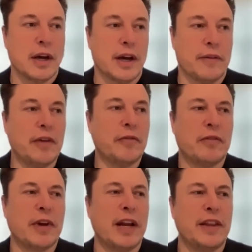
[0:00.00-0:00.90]
uh,
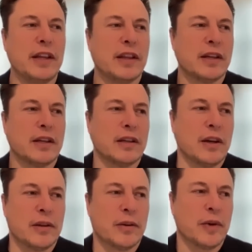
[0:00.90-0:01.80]
but but I think the
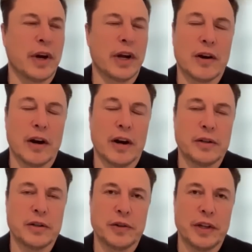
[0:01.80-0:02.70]
you know the regular car
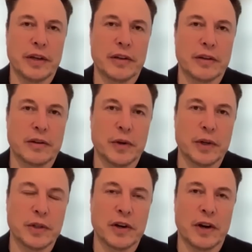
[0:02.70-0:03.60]
industry, the, the
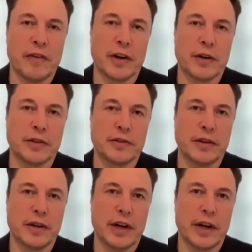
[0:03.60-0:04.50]
traditional car
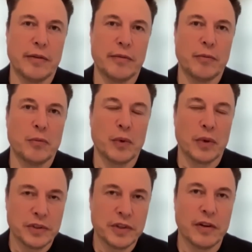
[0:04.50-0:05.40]
makers um,
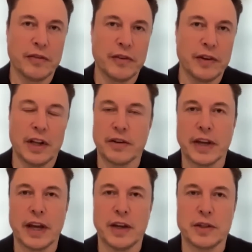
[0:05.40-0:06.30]
will solve
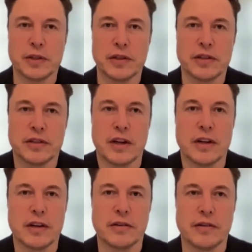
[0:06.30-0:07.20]
electrification. It's
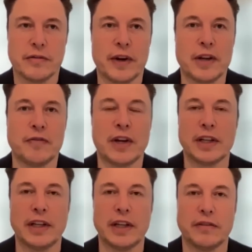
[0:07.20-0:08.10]
not
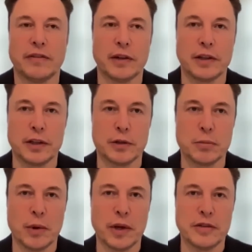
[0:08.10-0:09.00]
fundamentally difficult at this
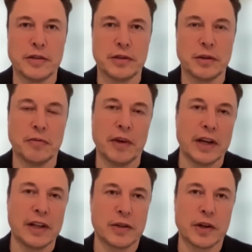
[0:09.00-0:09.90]
point to
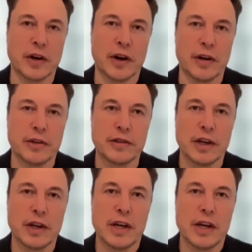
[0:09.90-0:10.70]
make electric cars.